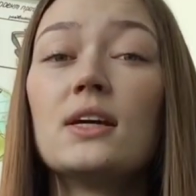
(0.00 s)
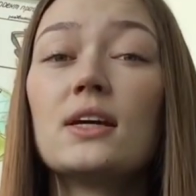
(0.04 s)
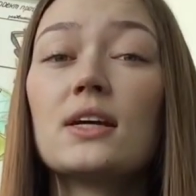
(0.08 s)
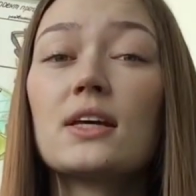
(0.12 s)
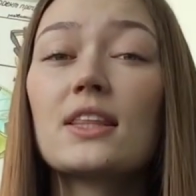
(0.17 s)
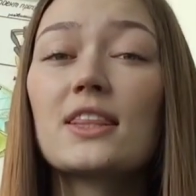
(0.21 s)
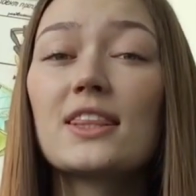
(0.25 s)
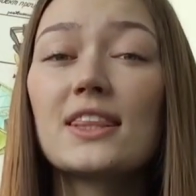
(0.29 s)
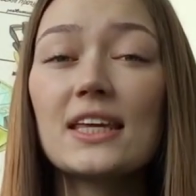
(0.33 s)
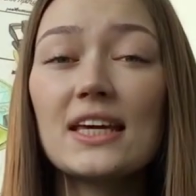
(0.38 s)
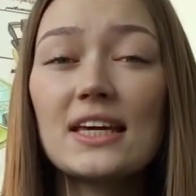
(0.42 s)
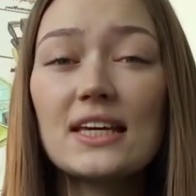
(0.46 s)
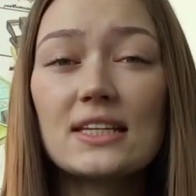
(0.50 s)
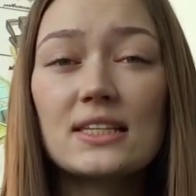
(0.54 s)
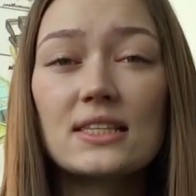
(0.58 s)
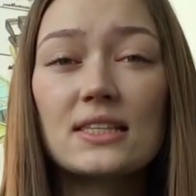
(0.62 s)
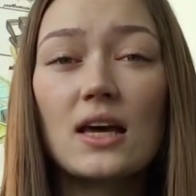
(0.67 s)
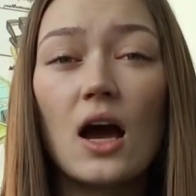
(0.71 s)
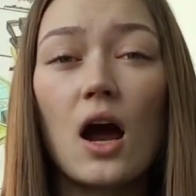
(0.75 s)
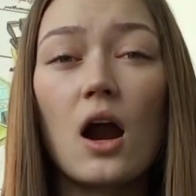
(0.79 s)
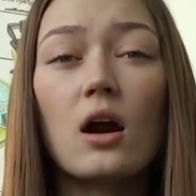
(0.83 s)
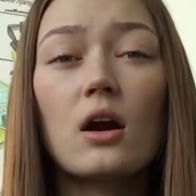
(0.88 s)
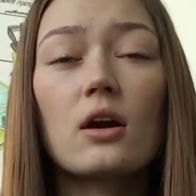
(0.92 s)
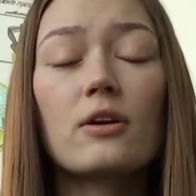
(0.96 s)
These
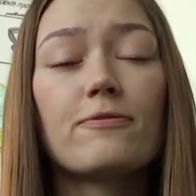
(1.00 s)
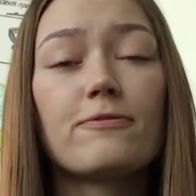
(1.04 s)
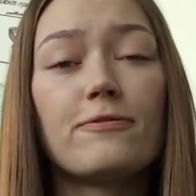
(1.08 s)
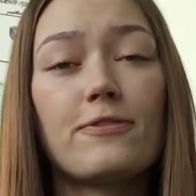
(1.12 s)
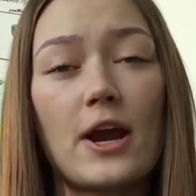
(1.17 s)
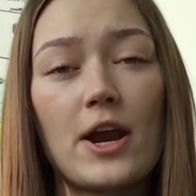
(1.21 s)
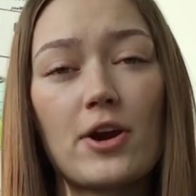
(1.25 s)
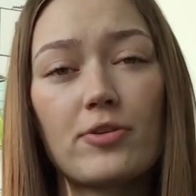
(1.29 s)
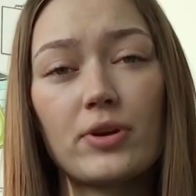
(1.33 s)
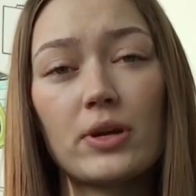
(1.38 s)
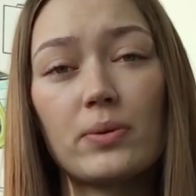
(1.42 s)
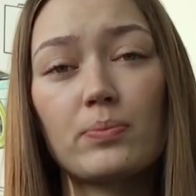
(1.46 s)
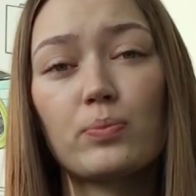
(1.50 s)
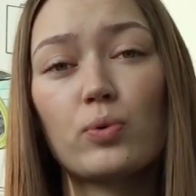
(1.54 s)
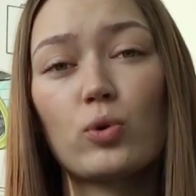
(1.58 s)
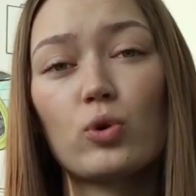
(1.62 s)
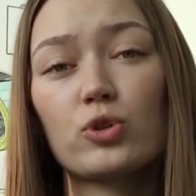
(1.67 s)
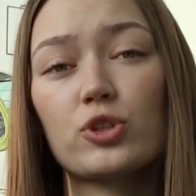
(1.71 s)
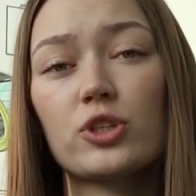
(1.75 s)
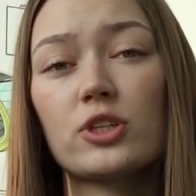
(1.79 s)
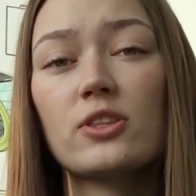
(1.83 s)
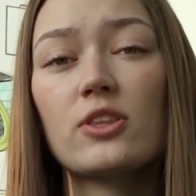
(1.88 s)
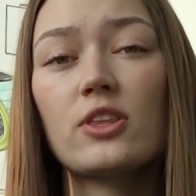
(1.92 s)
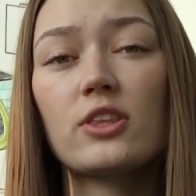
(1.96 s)
are very
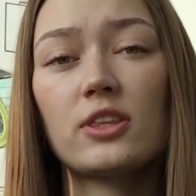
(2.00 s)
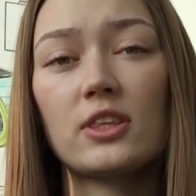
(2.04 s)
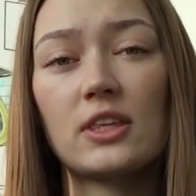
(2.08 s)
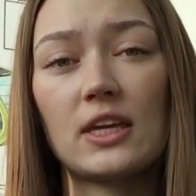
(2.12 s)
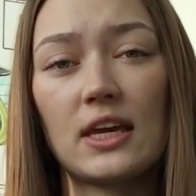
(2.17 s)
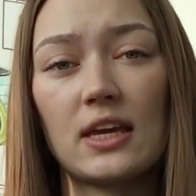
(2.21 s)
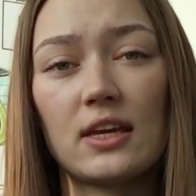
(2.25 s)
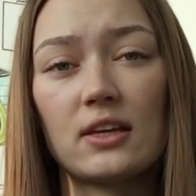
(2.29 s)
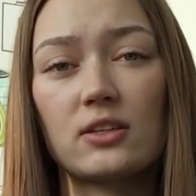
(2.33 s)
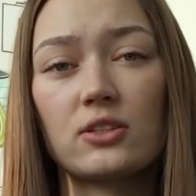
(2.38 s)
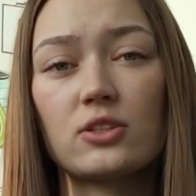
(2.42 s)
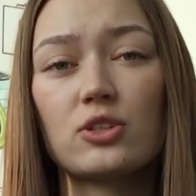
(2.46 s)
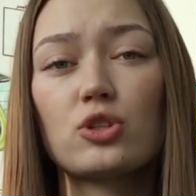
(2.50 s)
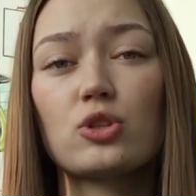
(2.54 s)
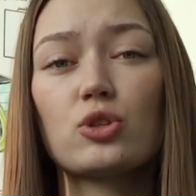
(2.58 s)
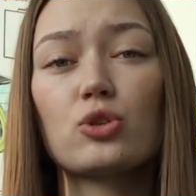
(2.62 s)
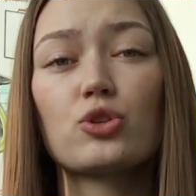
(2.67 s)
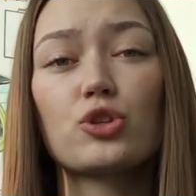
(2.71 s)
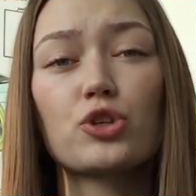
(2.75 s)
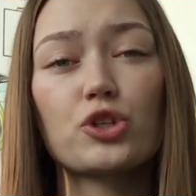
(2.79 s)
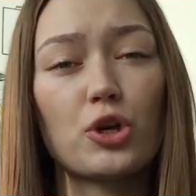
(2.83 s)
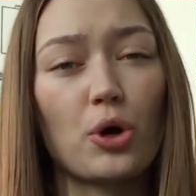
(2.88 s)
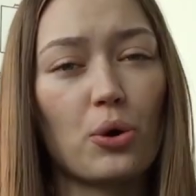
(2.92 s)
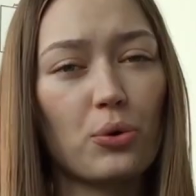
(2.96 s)
important things to
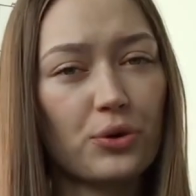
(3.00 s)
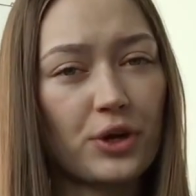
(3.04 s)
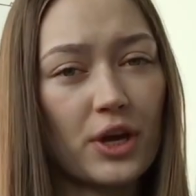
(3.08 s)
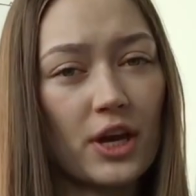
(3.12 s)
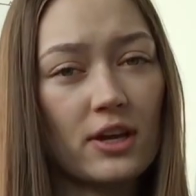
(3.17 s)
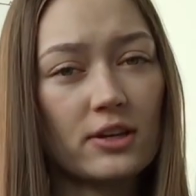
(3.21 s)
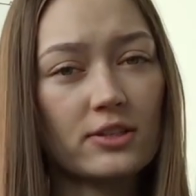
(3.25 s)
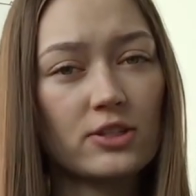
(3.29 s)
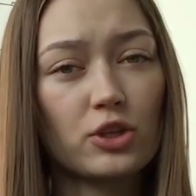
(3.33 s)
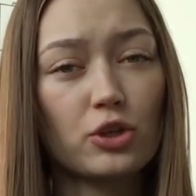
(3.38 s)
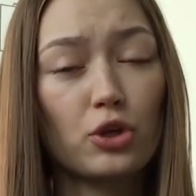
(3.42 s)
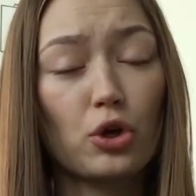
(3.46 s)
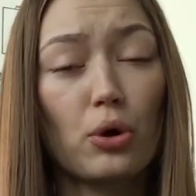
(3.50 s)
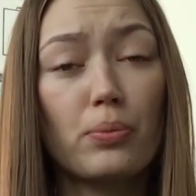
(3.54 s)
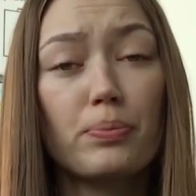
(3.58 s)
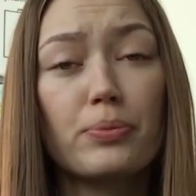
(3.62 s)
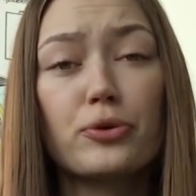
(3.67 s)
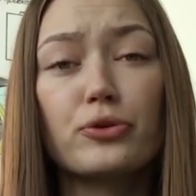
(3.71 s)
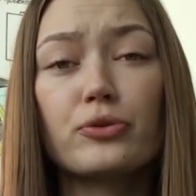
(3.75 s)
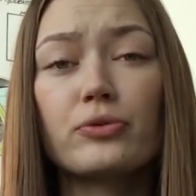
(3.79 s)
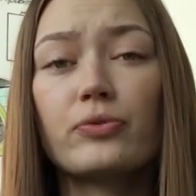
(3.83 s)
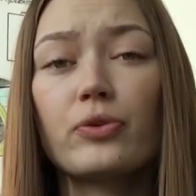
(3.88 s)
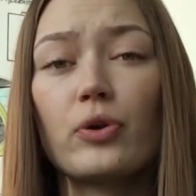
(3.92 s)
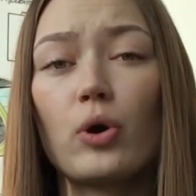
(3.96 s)
showcase in your
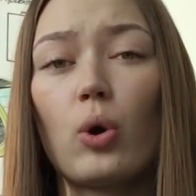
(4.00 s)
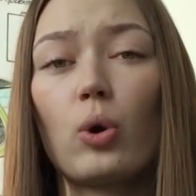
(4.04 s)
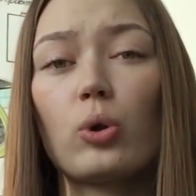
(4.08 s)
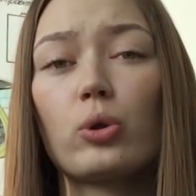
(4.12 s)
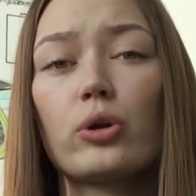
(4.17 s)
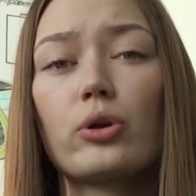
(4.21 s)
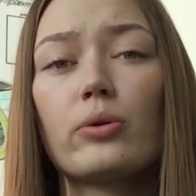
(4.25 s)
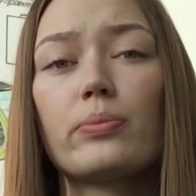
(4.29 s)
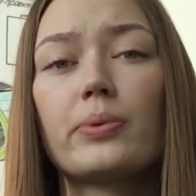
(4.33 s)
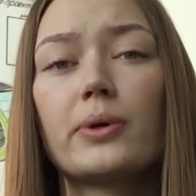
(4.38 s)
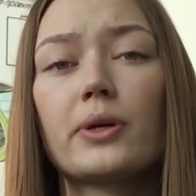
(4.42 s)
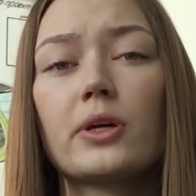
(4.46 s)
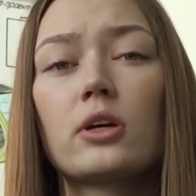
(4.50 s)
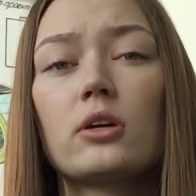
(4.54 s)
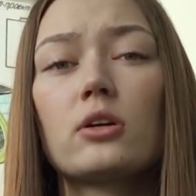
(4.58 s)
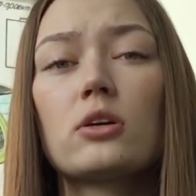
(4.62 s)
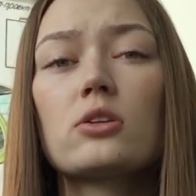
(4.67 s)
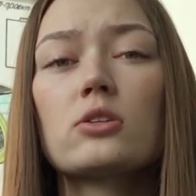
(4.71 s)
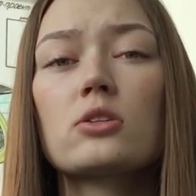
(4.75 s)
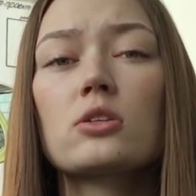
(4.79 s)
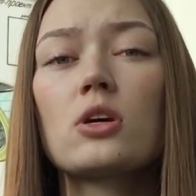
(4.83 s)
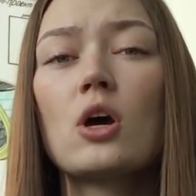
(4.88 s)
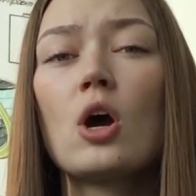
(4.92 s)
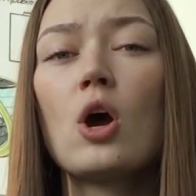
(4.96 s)
portfolio,
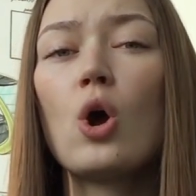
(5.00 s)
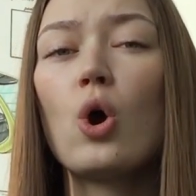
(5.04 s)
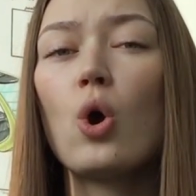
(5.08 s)
because